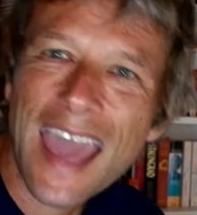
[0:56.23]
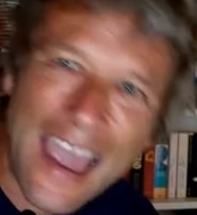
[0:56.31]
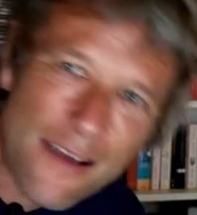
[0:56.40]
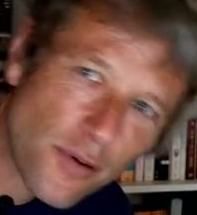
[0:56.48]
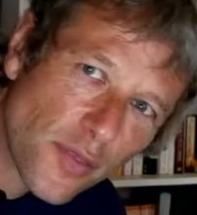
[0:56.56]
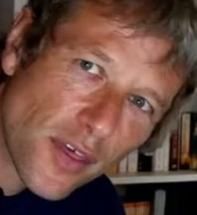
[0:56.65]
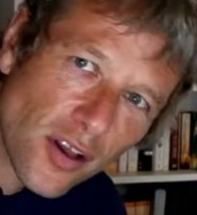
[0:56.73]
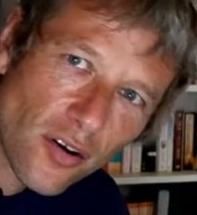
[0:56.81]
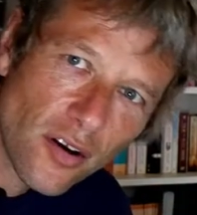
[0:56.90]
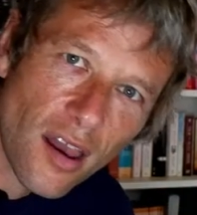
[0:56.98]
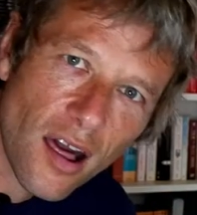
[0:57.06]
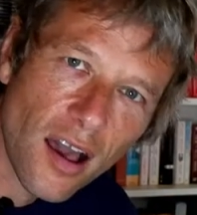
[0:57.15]
everything
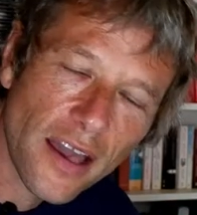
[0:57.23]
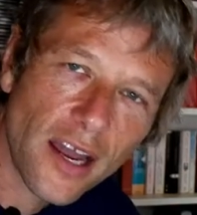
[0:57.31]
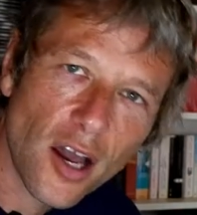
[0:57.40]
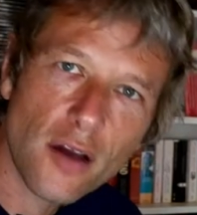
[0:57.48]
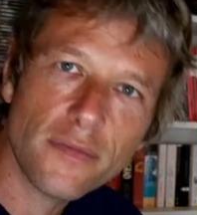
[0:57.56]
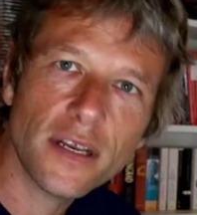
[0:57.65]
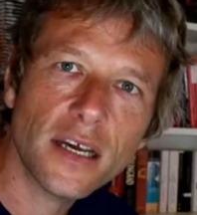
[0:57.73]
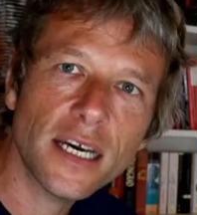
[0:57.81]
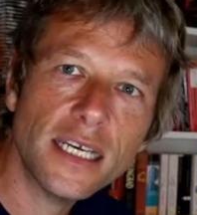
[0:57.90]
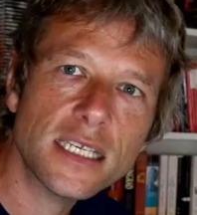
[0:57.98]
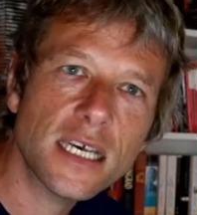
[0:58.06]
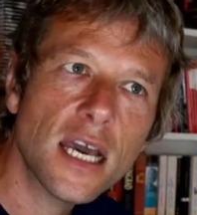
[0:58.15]
online
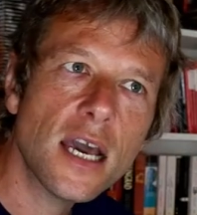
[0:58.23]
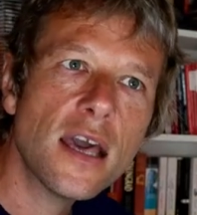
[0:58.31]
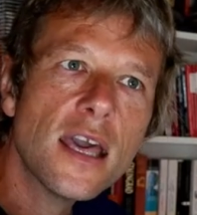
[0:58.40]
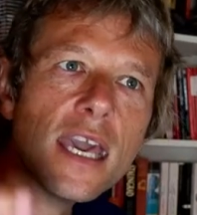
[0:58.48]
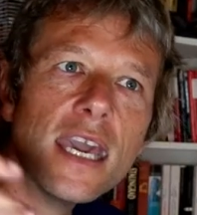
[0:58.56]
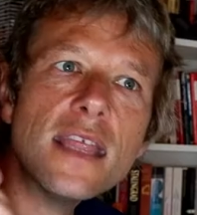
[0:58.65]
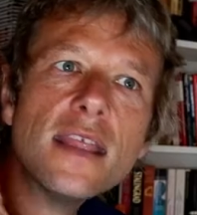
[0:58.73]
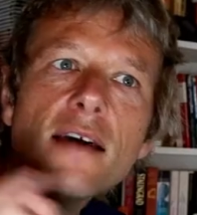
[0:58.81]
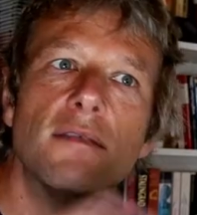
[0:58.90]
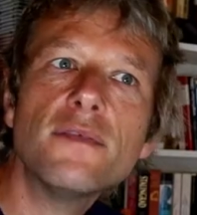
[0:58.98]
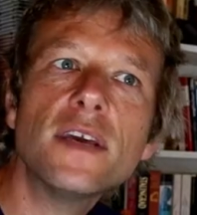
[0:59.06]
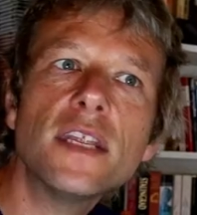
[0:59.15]
overnight. In that